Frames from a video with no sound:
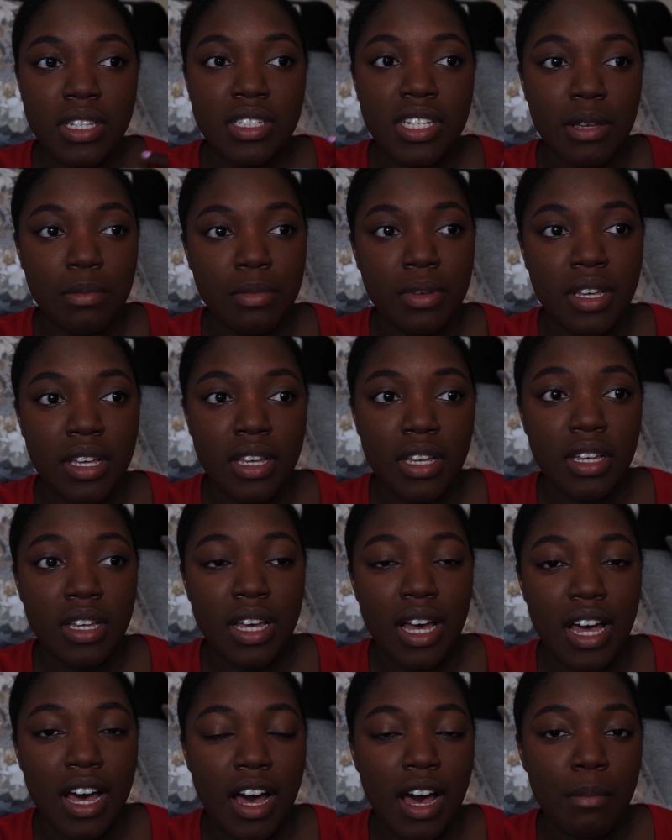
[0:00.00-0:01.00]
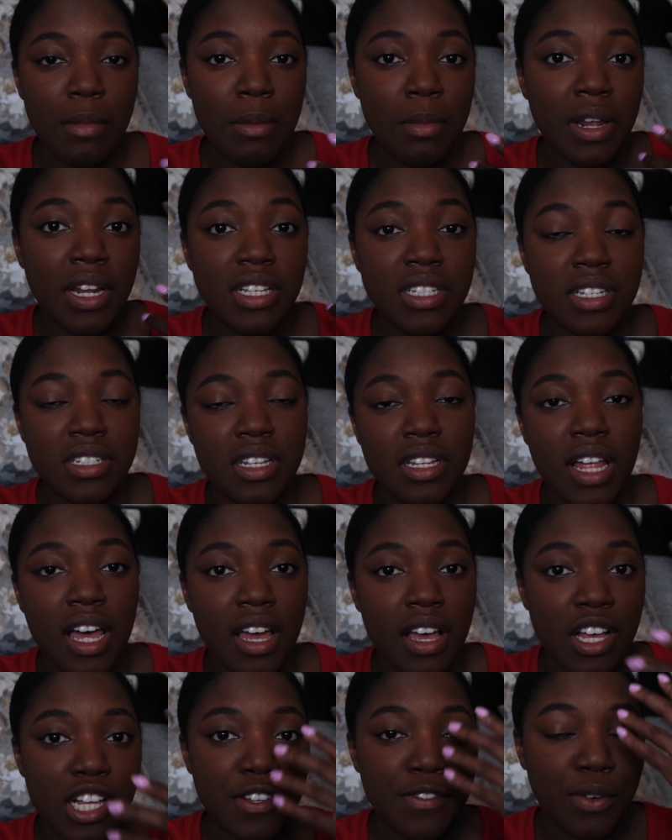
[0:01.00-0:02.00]
to me, maybe I just need to
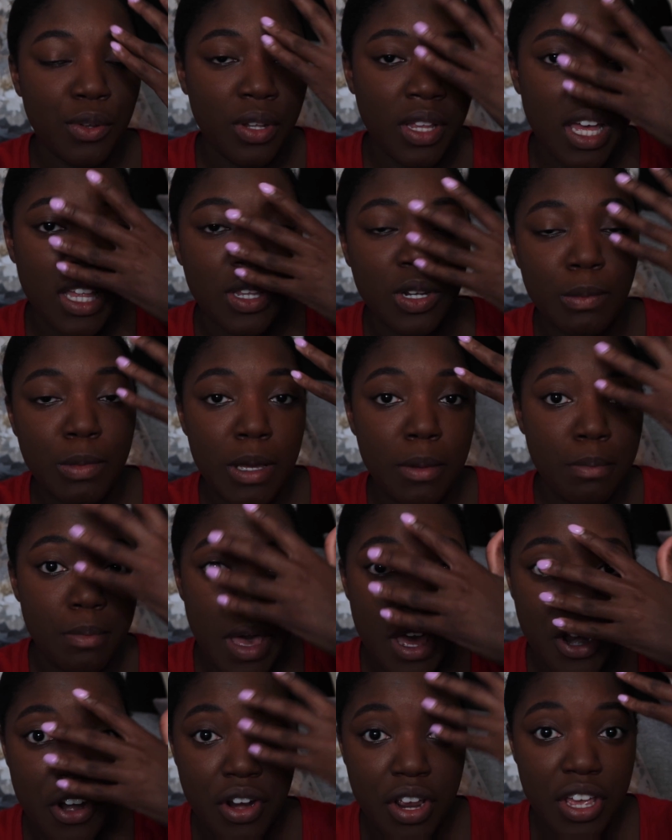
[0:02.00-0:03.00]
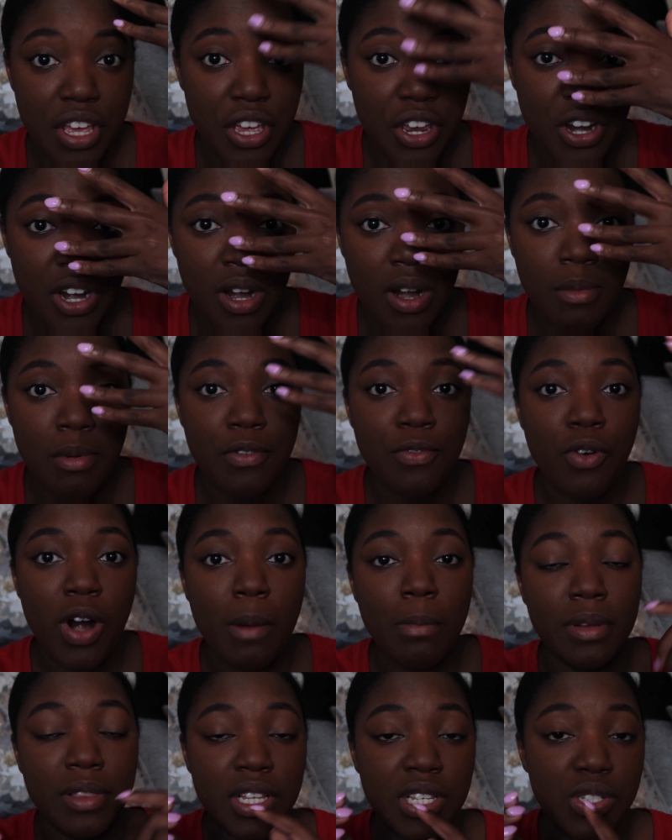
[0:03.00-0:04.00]
like exfoliate a little bit better here before
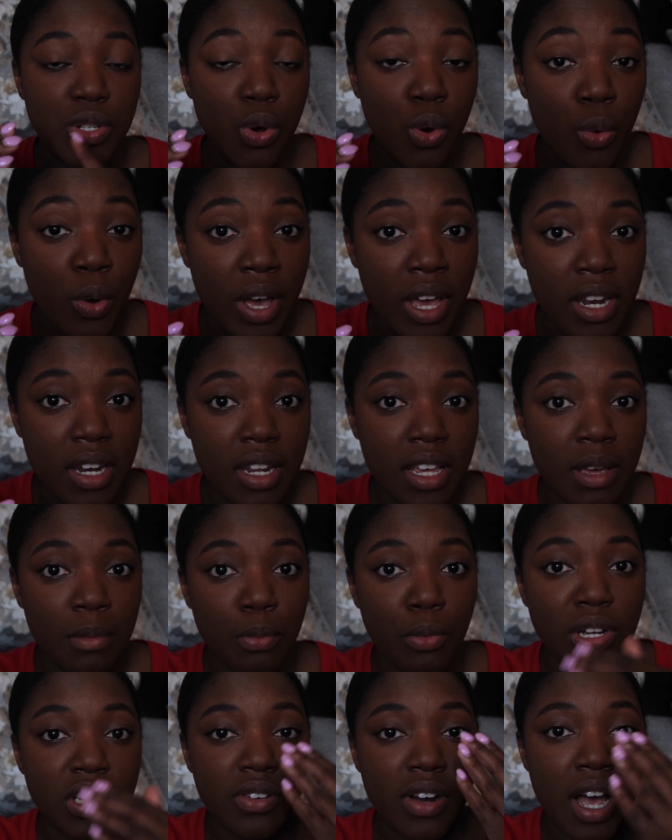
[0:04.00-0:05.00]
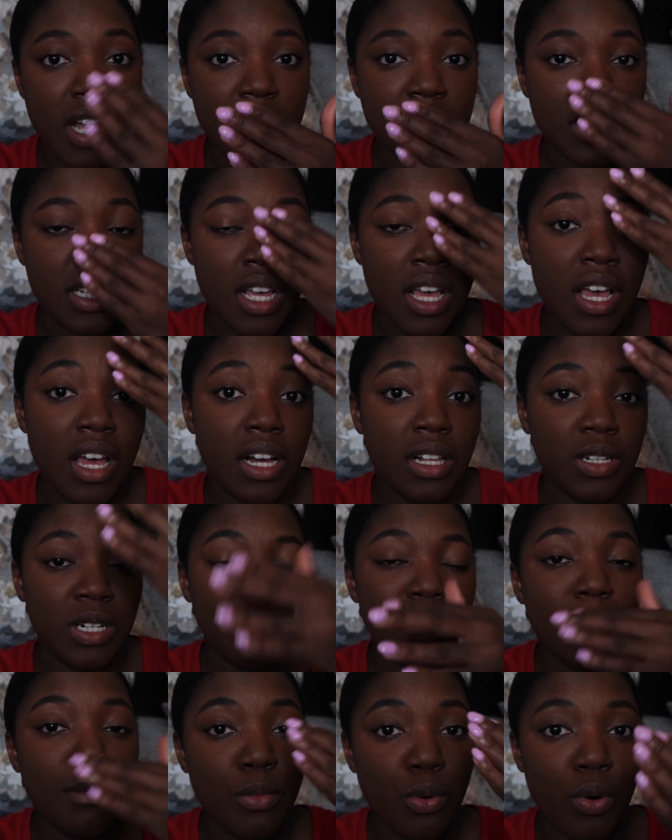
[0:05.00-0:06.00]
I put this on, and moisturize a
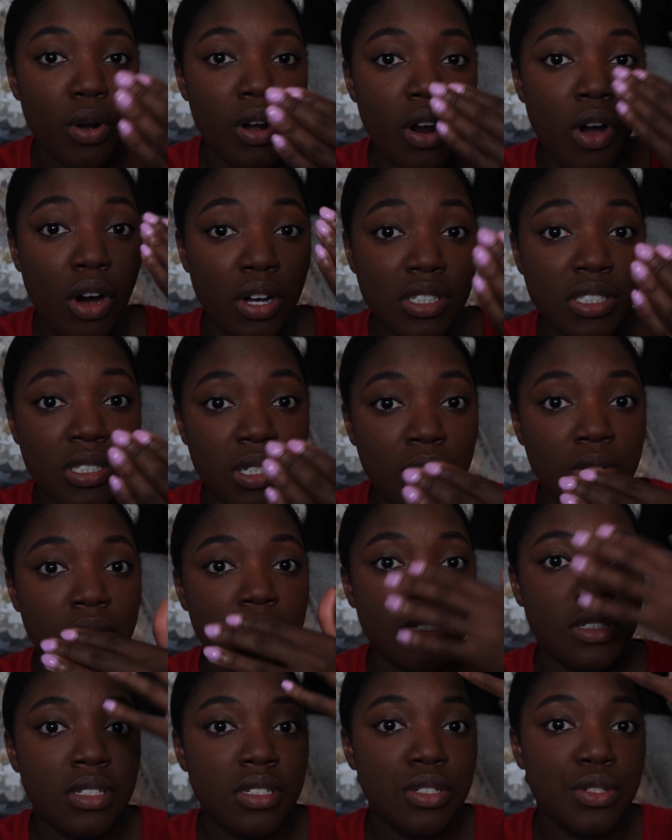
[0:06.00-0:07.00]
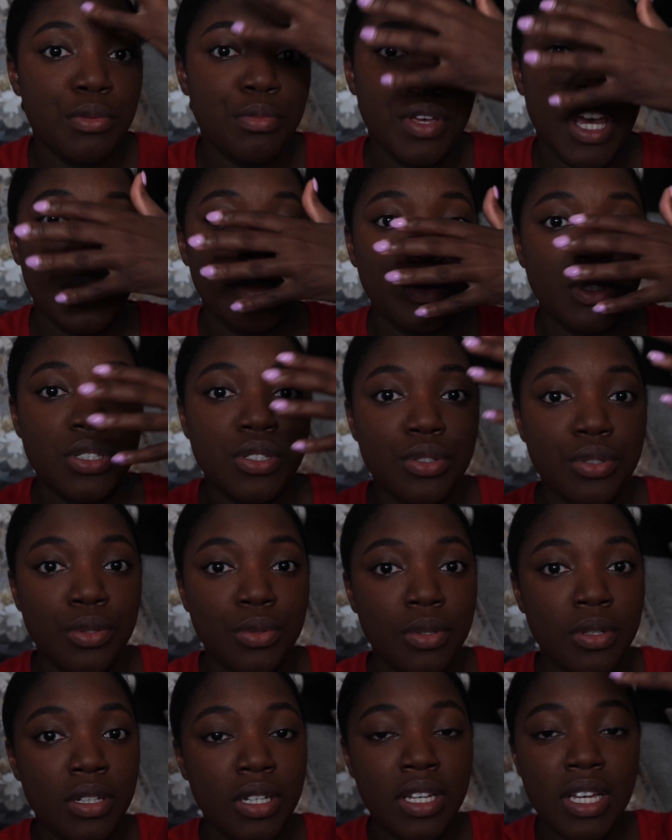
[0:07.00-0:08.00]
little bit more also, to be able
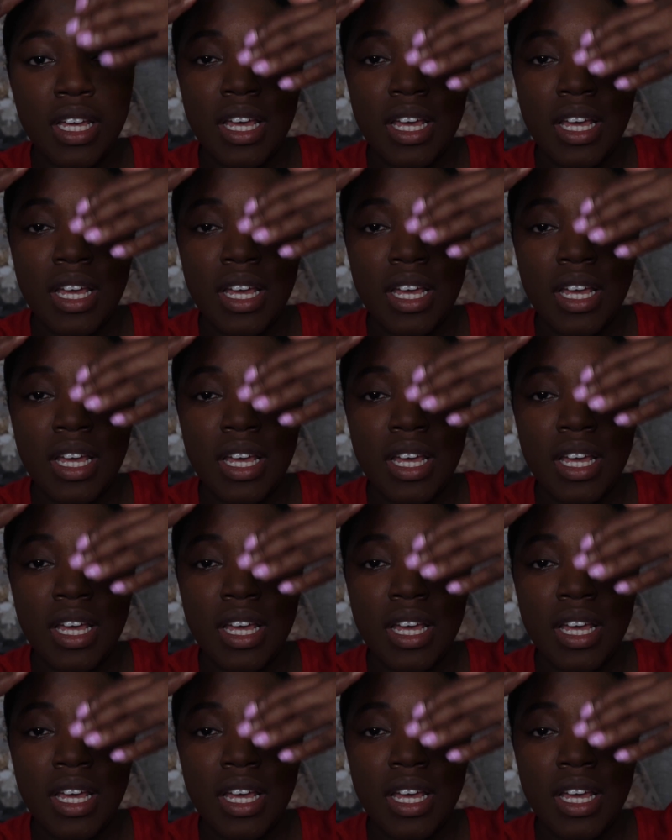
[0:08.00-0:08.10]
to